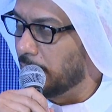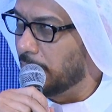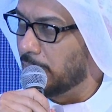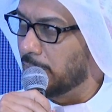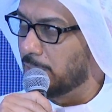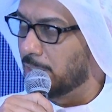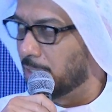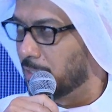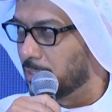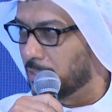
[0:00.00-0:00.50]
And I
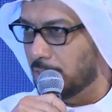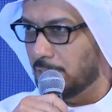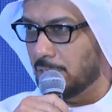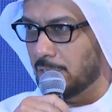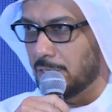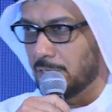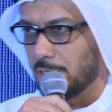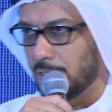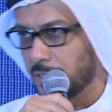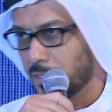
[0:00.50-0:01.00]
think it's
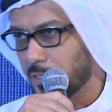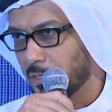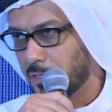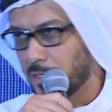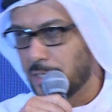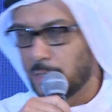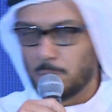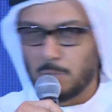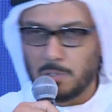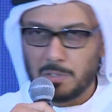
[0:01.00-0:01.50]

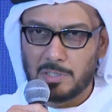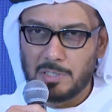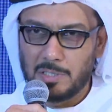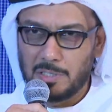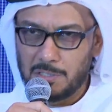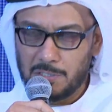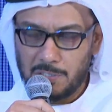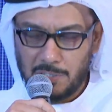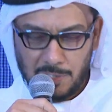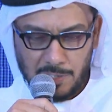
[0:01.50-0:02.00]
clearly what
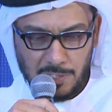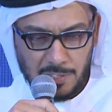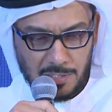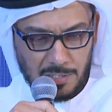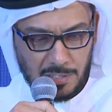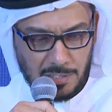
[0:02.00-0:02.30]
engineer